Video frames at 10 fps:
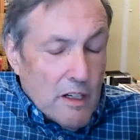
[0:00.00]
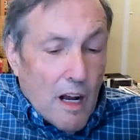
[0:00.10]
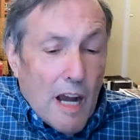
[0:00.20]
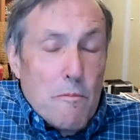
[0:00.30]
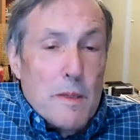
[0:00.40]

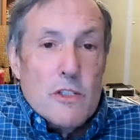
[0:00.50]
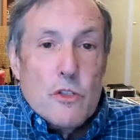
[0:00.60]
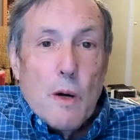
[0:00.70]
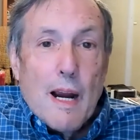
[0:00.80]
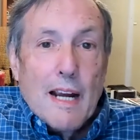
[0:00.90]
Yeah, I've been
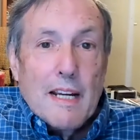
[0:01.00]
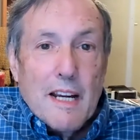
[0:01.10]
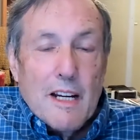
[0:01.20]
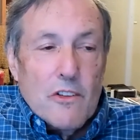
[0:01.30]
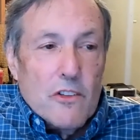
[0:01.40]

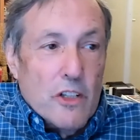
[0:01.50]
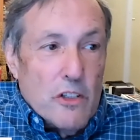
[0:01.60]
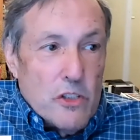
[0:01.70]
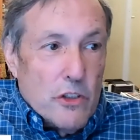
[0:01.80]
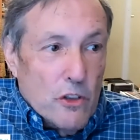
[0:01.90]
tracking
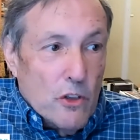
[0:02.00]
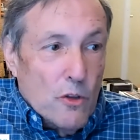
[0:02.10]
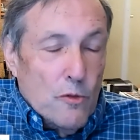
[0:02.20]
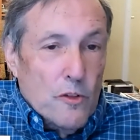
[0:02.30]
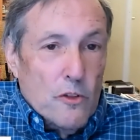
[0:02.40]

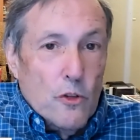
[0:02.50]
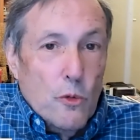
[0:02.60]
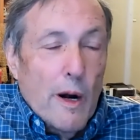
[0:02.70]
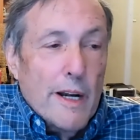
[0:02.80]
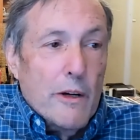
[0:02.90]
digital for
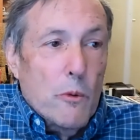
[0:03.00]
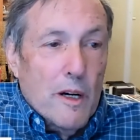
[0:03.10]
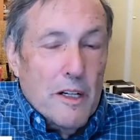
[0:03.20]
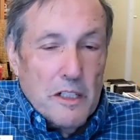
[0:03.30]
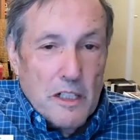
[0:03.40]

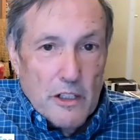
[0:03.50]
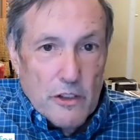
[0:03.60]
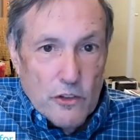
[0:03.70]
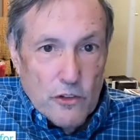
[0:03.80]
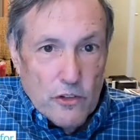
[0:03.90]
21
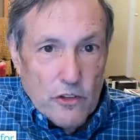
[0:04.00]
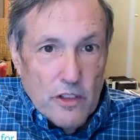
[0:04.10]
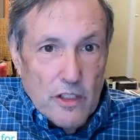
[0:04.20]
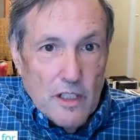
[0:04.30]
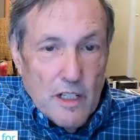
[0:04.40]
years.
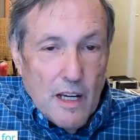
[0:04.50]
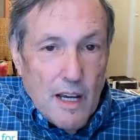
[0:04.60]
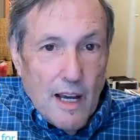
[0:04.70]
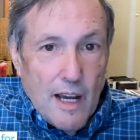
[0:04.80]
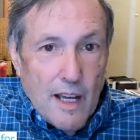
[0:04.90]

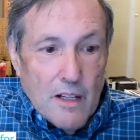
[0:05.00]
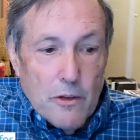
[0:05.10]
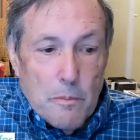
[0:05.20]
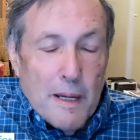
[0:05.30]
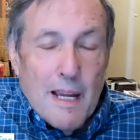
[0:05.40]

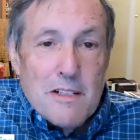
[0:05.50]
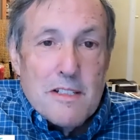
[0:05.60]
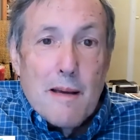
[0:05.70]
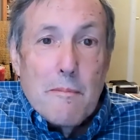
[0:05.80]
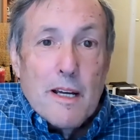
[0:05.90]
And the
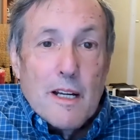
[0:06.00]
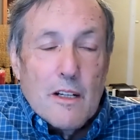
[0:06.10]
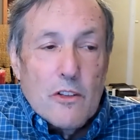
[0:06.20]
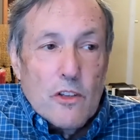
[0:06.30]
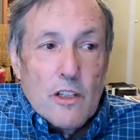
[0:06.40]
pandemic
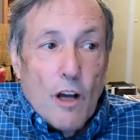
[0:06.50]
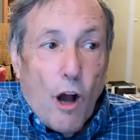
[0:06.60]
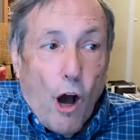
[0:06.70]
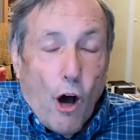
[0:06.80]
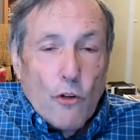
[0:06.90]
was the
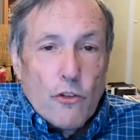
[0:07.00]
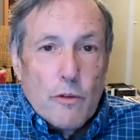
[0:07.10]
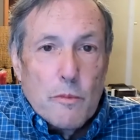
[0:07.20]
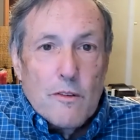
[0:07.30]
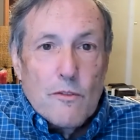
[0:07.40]

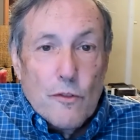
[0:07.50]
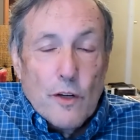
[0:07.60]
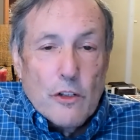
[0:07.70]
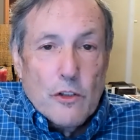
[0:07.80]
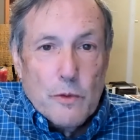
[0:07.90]
ultimate
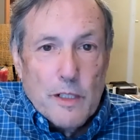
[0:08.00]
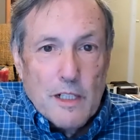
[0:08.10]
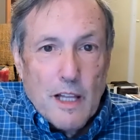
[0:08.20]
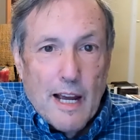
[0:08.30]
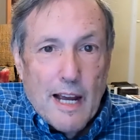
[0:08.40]

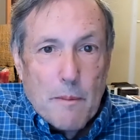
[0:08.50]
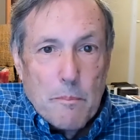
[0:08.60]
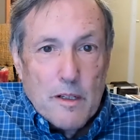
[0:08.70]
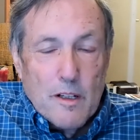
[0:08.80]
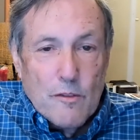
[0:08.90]
victory lap
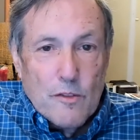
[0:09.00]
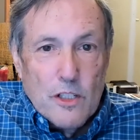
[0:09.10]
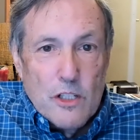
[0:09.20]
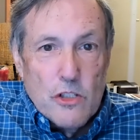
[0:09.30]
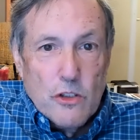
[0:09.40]
of
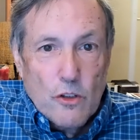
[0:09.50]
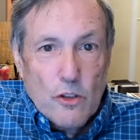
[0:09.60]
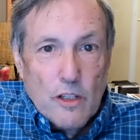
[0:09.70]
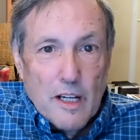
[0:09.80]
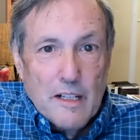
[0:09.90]

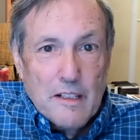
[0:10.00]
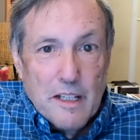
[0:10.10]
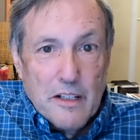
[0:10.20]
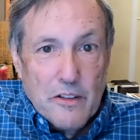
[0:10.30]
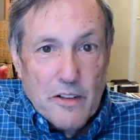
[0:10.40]
digital and
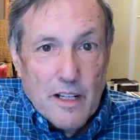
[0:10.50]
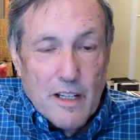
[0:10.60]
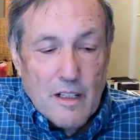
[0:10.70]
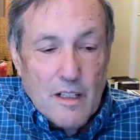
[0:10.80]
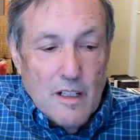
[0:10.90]
the
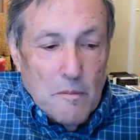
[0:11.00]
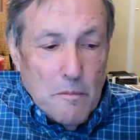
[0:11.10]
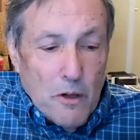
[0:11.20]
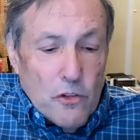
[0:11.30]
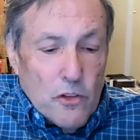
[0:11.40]
internet.
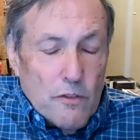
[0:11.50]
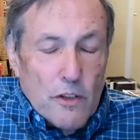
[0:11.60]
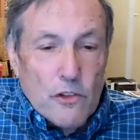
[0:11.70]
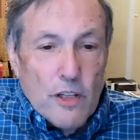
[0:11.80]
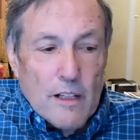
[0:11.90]
Most of
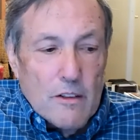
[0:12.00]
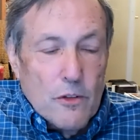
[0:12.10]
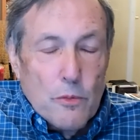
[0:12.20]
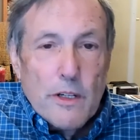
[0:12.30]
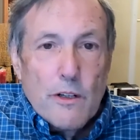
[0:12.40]
us
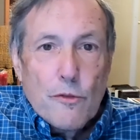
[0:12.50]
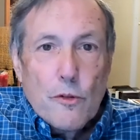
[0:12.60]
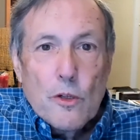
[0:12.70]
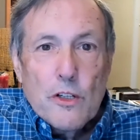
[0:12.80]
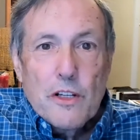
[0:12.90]
had three or
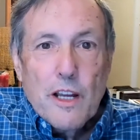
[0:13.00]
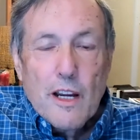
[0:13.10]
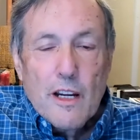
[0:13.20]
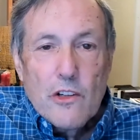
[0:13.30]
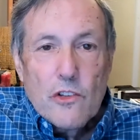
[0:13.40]
four
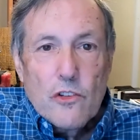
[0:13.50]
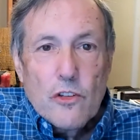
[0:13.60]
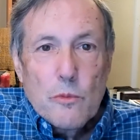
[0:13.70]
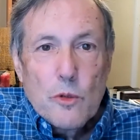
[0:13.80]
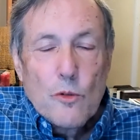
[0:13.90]
days
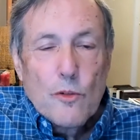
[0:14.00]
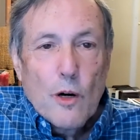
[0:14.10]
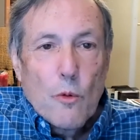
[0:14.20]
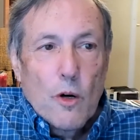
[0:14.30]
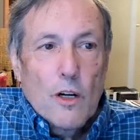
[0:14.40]
to move
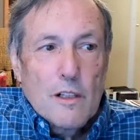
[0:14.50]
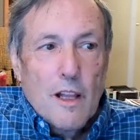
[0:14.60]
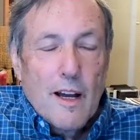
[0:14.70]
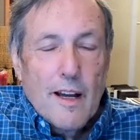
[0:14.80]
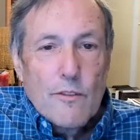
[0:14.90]
our work
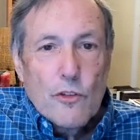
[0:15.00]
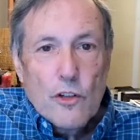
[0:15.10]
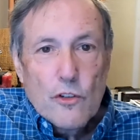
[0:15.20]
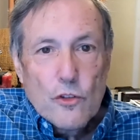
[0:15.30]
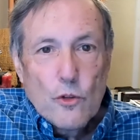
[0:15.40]
lives,
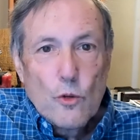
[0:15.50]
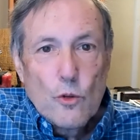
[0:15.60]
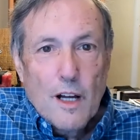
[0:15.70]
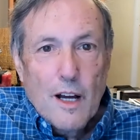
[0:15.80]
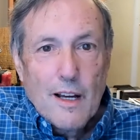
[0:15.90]
our
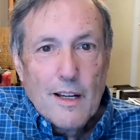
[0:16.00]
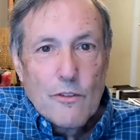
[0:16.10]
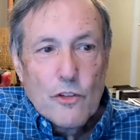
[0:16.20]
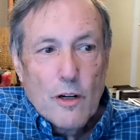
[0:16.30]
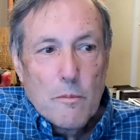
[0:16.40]
school
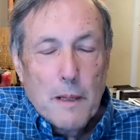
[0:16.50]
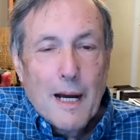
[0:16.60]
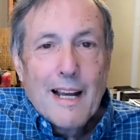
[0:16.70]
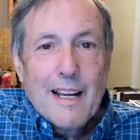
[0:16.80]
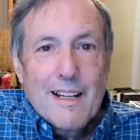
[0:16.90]
lives, our
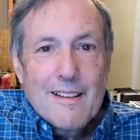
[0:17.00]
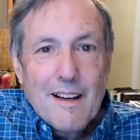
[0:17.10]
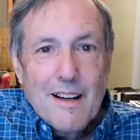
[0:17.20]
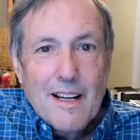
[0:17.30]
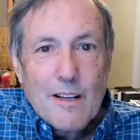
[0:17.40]
buying
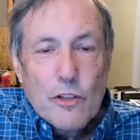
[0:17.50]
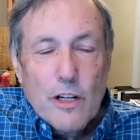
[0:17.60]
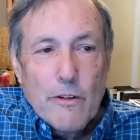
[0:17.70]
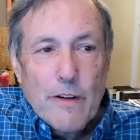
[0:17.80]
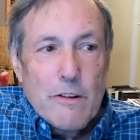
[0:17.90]
lives,
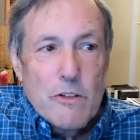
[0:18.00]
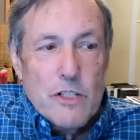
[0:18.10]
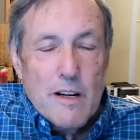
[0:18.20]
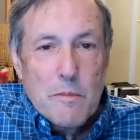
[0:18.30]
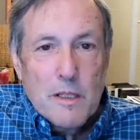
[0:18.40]
and our
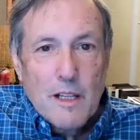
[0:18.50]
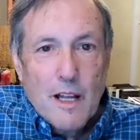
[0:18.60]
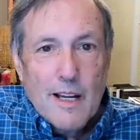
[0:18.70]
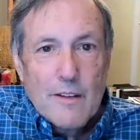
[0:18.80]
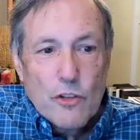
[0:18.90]
entertainment
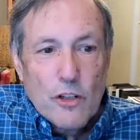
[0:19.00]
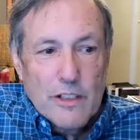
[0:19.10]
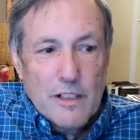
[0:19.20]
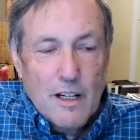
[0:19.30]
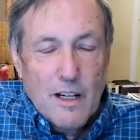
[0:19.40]
lives
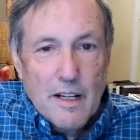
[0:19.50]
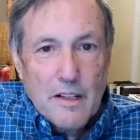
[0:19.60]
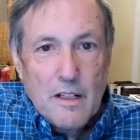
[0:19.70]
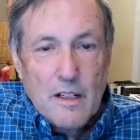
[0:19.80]
online.